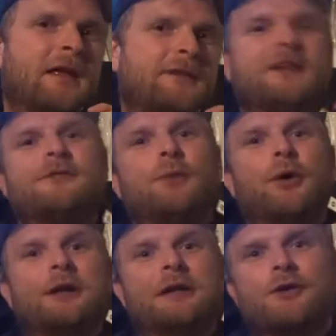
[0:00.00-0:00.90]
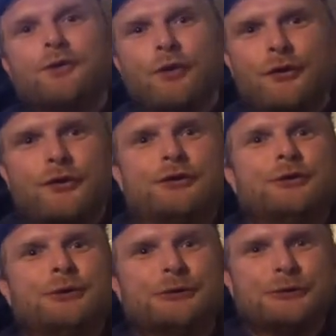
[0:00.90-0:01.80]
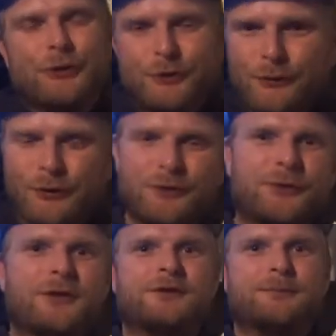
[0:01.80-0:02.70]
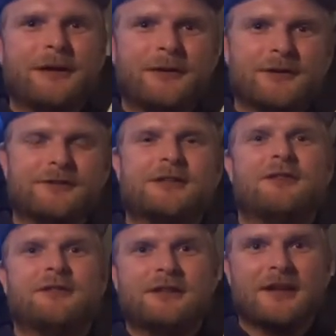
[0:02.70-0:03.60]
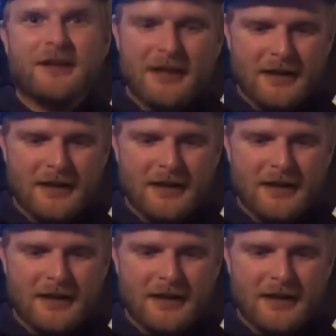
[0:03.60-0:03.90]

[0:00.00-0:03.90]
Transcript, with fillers: that's boring. You want to do, you, you want to experience everything.